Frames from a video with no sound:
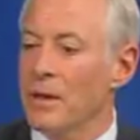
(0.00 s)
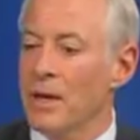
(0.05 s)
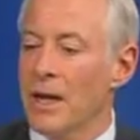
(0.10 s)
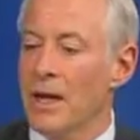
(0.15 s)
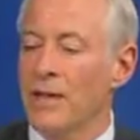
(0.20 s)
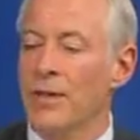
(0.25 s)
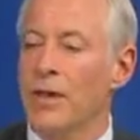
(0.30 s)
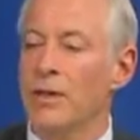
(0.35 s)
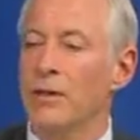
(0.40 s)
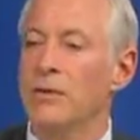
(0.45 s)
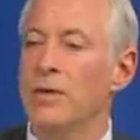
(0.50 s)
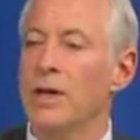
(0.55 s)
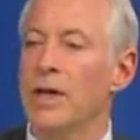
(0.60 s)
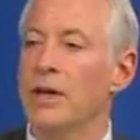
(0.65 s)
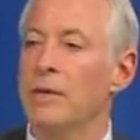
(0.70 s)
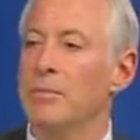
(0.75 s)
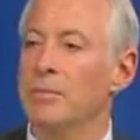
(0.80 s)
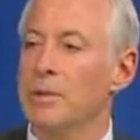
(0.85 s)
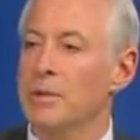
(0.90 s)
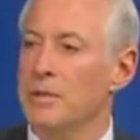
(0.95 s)
And then you
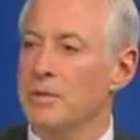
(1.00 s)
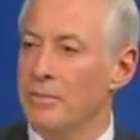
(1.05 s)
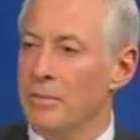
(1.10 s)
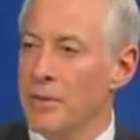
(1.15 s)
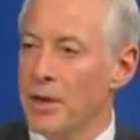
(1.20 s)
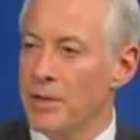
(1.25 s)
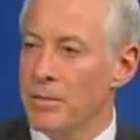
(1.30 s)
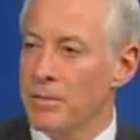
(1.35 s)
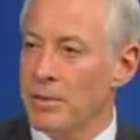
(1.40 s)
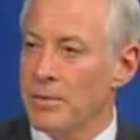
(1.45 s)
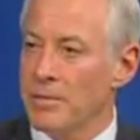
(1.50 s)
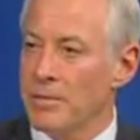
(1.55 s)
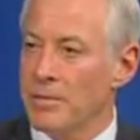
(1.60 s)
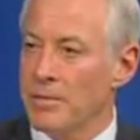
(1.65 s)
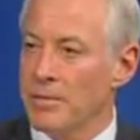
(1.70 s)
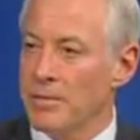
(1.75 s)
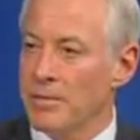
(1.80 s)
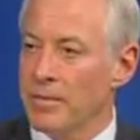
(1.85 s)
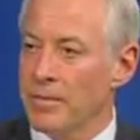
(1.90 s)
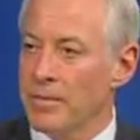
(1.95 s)
take a piece of paper,
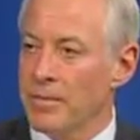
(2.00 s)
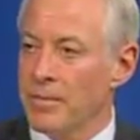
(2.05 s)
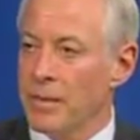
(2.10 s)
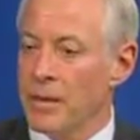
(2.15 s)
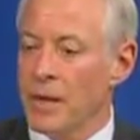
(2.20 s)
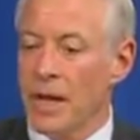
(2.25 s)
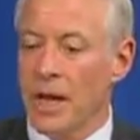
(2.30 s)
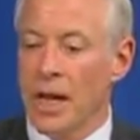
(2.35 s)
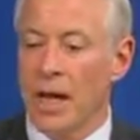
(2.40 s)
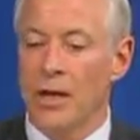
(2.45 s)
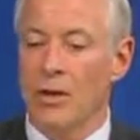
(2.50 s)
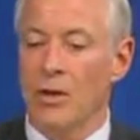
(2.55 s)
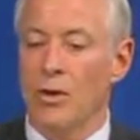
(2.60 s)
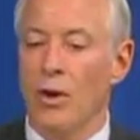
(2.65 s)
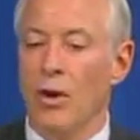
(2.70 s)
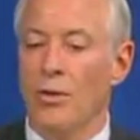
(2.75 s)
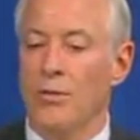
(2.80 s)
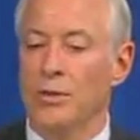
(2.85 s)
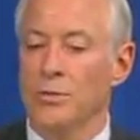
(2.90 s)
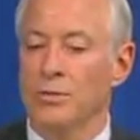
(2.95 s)
and
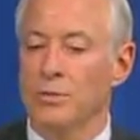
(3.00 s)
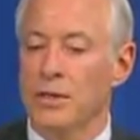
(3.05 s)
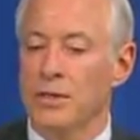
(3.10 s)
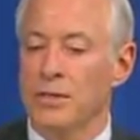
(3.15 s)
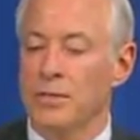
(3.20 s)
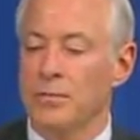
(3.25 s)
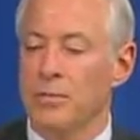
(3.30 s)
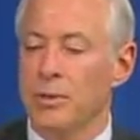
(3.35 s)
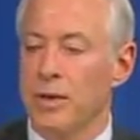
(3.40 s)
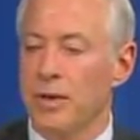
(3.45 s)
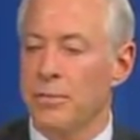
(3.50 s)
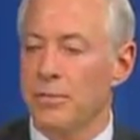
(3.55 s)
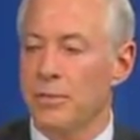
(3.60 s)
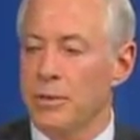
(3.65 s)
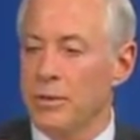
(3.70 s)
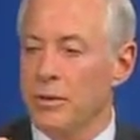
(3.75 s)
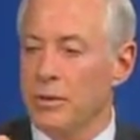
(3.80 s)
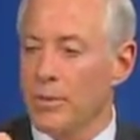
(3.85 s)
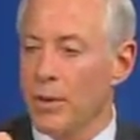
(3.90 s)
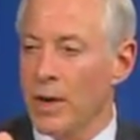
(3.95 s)
on this piece of paper
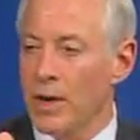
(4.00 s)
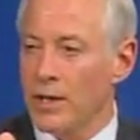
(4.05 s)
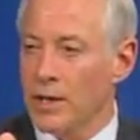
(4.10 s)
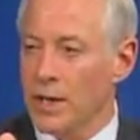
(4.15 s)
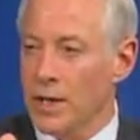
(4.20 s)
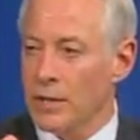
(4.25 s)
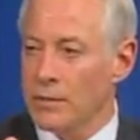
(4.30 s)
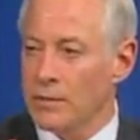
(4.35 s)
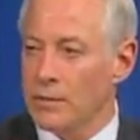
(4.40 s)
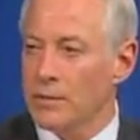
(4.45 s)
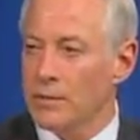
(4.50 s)
you write down